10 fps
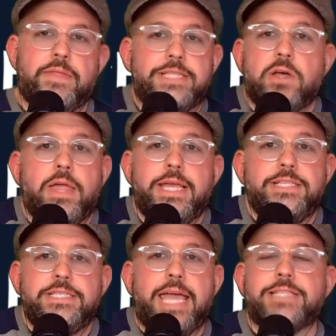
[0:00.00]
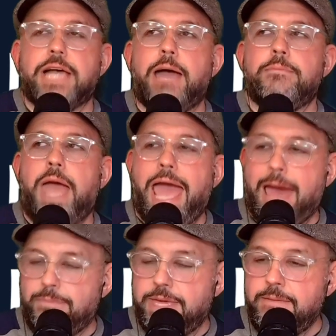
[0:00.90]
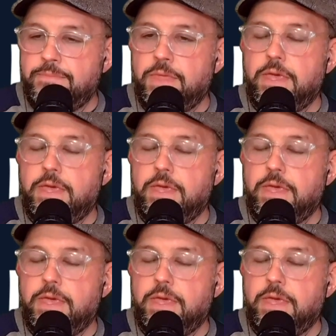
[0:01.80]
That's all I can say is I'm happy.